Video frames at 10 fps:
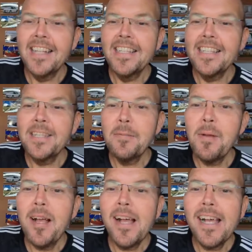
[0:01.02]

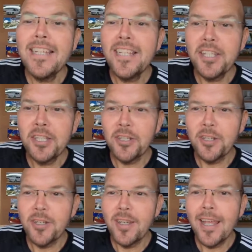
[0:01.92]
Summer
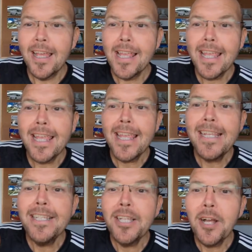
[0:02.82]
edition
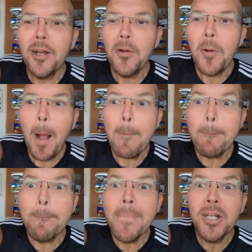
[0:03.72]
keto
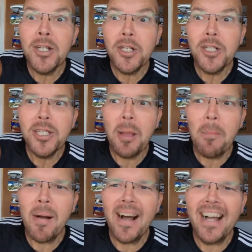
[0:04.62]
munch
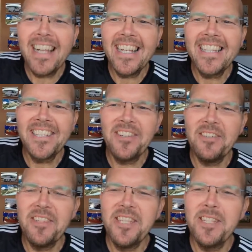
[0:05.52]
bites
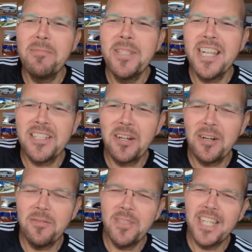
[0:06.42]
are the subject
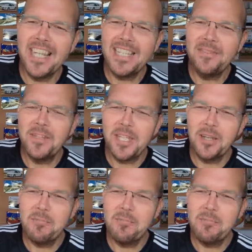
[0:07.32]
of today's video.